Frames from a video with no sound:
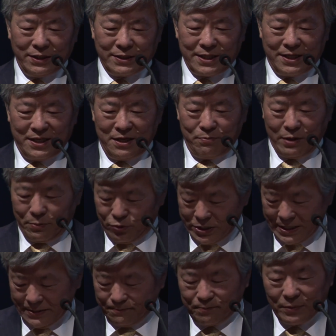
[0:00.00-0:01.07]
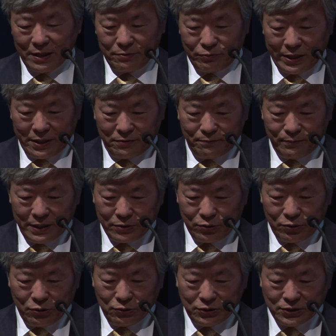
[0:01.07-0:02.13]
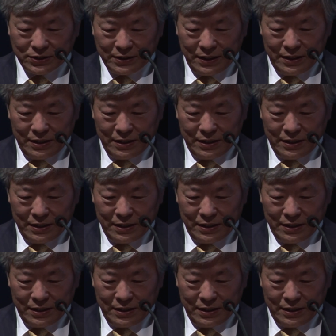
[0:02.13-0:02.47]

study memory. Well, because